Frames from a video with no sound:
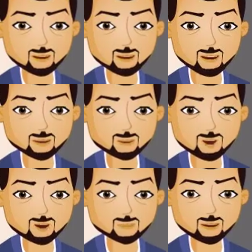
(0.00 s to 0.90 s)
For
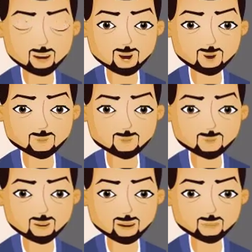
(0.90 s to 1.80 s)
large numbers,
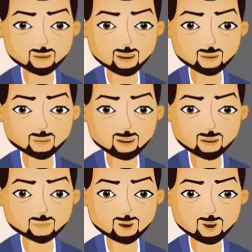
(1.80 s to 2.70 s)
the prime
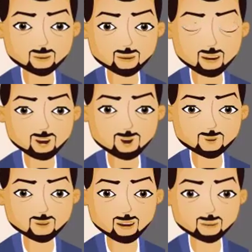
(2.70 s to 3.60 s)
factorization method
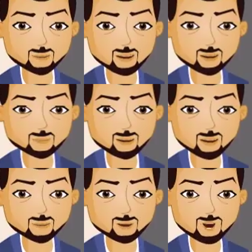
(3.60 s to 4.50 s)
of finding
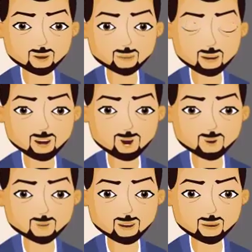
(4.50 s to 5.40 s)
square root becomes
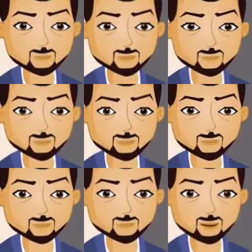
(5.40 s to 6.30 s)
difficult.
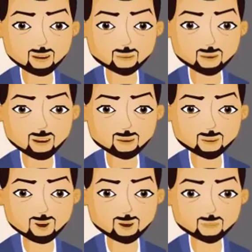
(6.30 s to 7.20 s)
So we
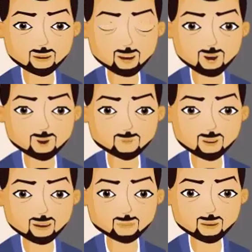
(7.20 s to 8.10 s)
use long
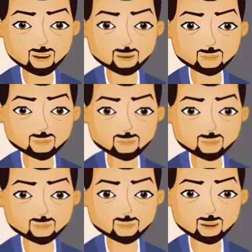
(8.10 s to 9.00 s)
division method.
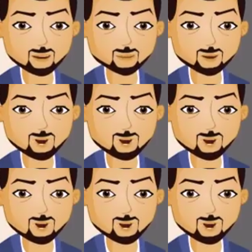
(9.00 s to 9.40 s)
Let us